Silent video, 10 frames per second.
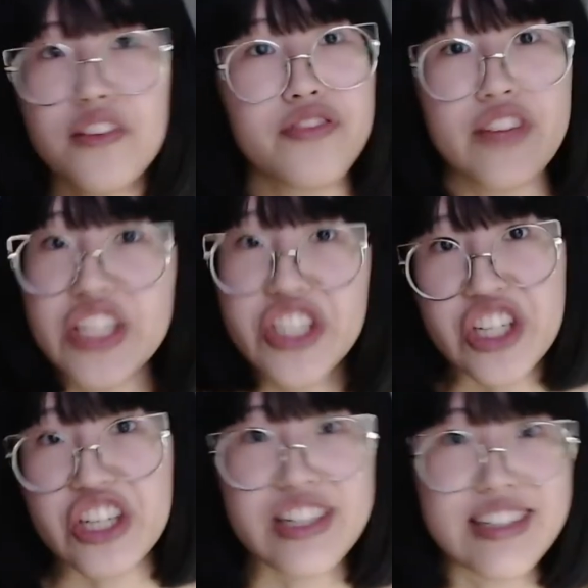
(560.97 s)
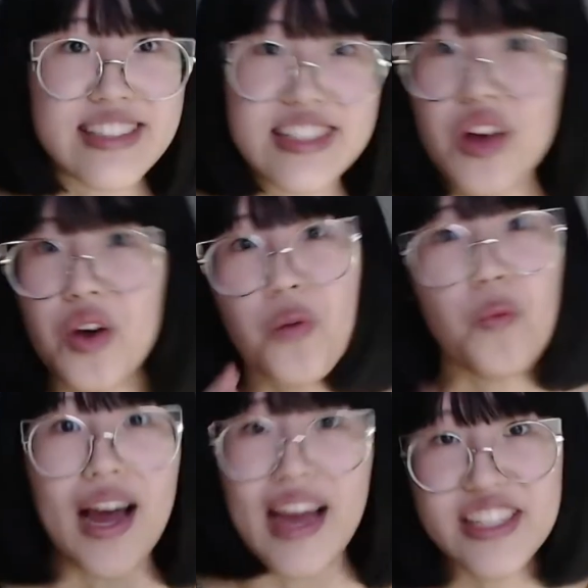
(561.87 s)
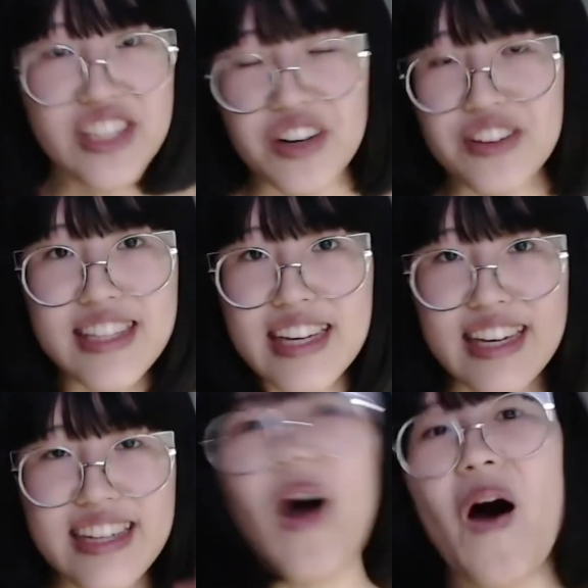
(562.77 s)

features, why I chose it,